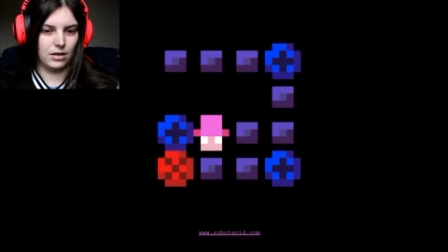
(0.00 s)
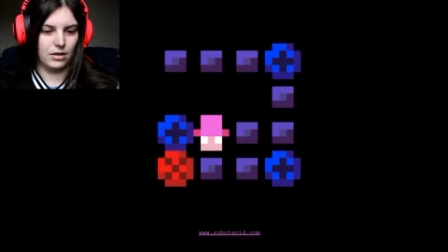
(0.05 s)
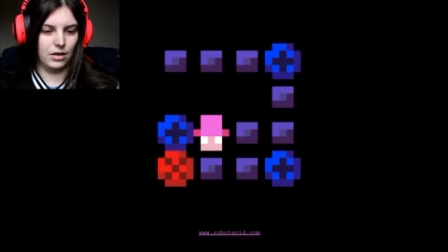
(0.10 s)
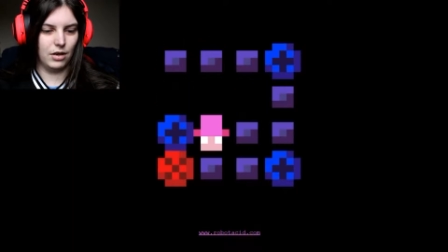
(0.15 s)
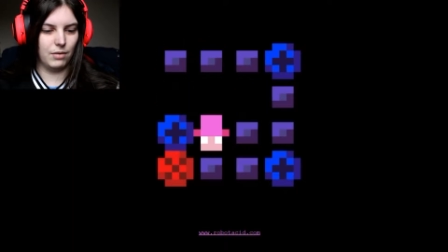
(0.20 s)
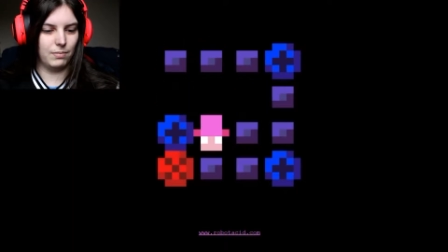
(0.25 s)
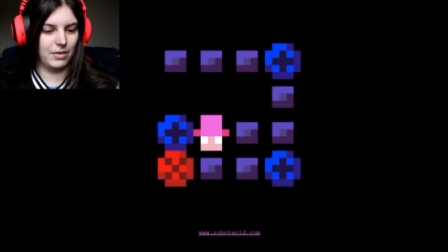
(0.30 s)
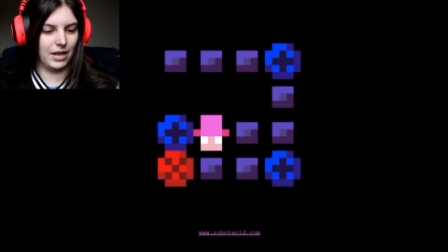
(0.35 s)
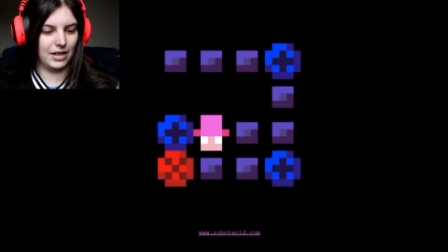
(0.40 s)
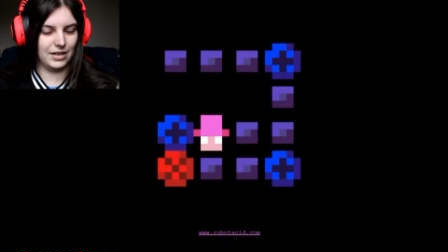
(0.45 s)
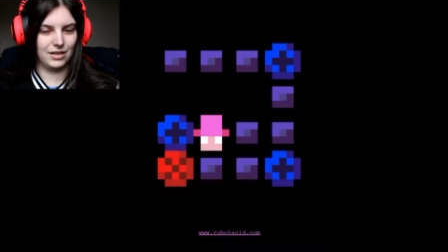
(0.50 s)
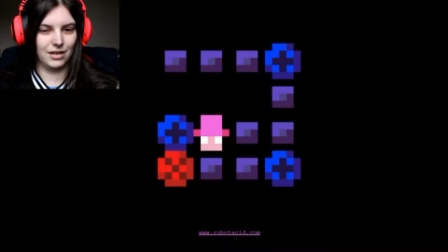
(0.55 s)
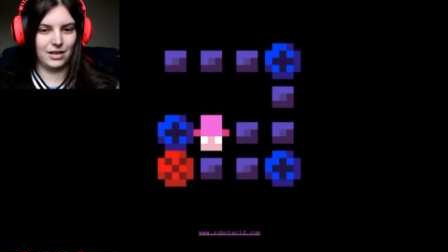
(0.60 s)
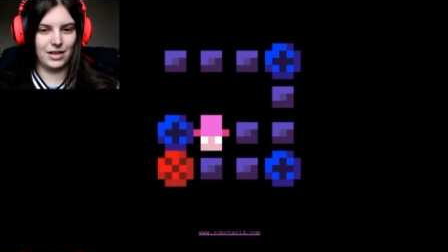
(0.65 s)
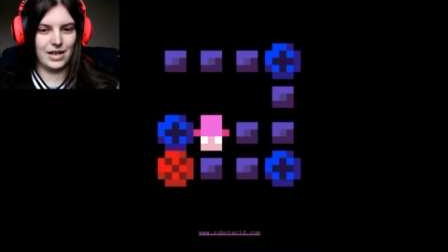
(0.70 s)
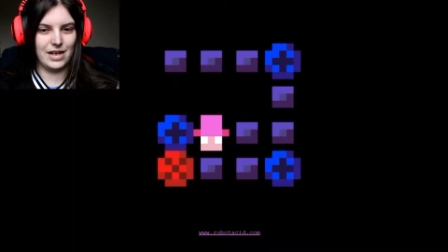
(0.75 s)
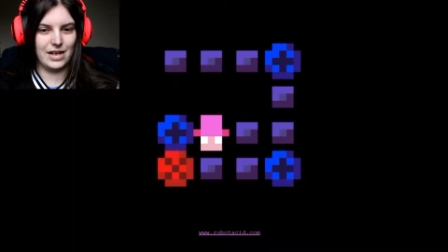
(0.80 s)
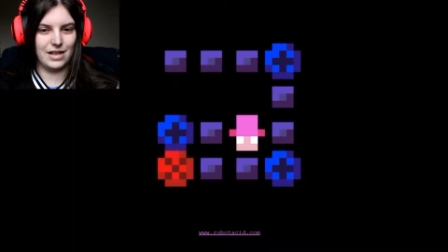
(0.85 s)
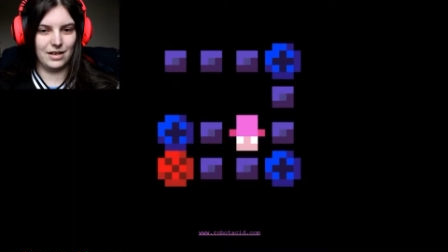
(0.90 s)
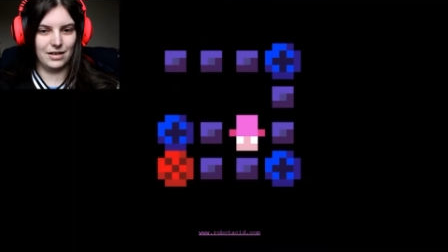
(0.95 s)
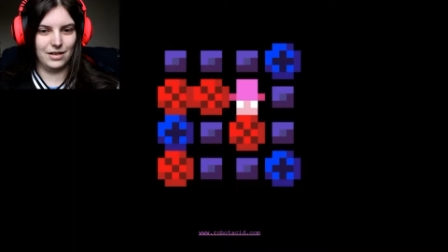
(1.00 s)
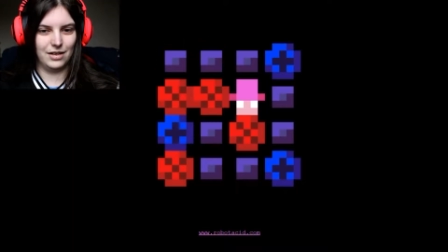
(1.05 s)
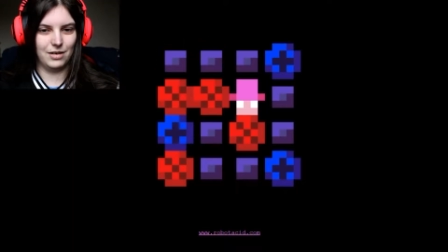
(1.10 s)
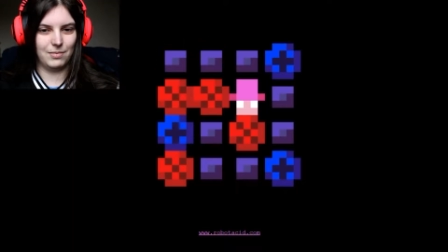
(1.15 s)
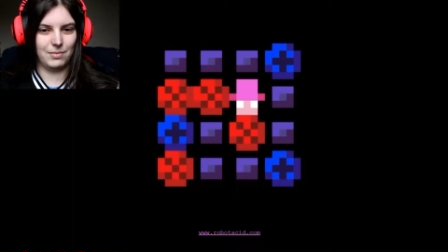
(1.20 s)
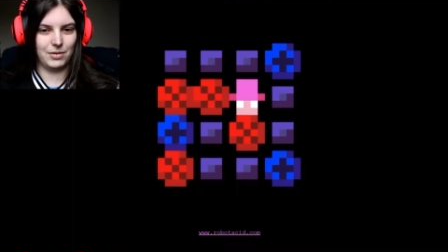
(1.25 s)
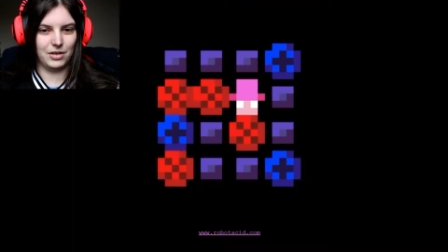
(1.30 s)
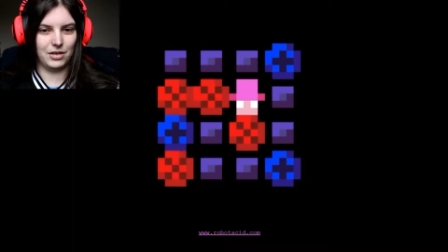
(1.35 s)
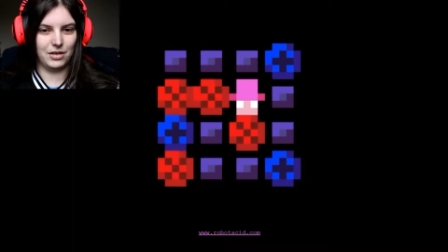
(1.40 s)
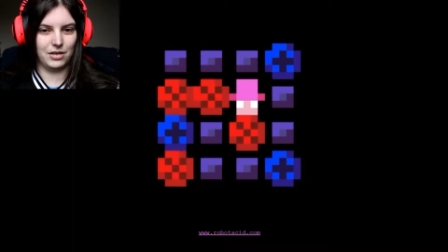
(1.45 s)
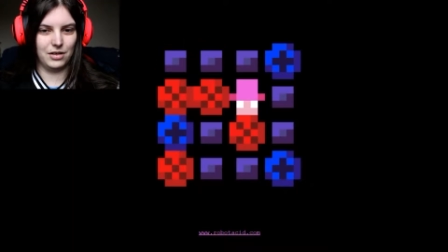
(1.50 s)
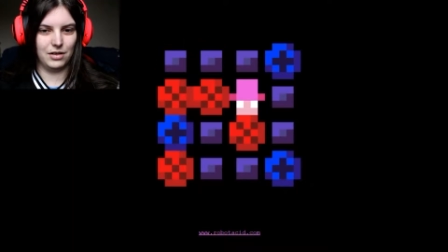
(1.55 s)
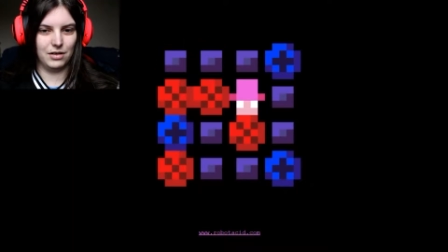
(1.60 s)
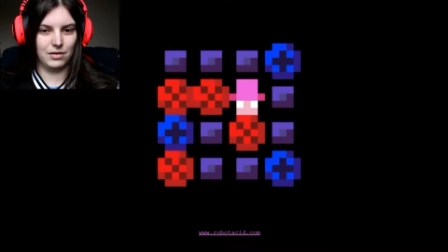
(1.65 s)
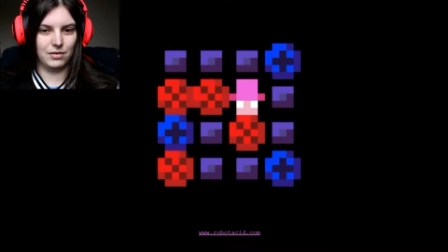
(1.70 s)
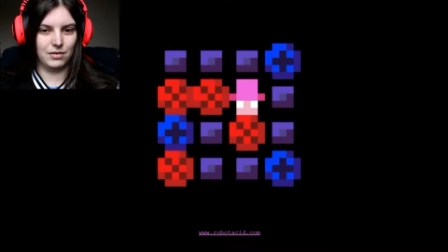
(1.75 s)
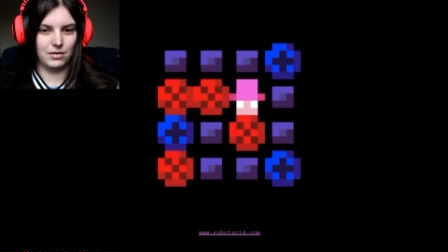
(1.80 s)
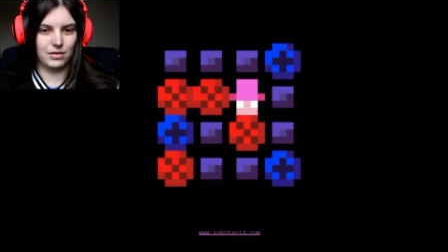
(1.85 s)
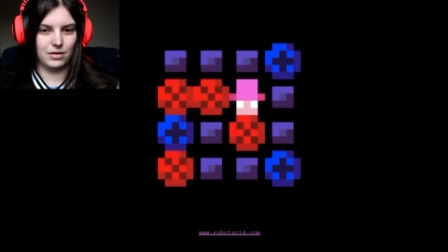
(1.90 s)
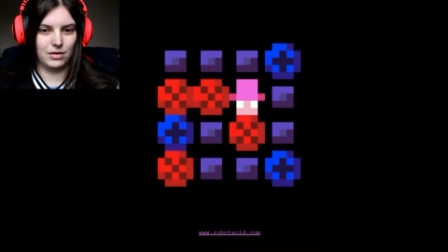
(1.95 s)
Nope, that's not it either. Nope, no, no,
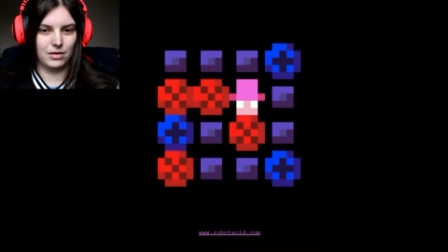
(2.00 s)
no, no.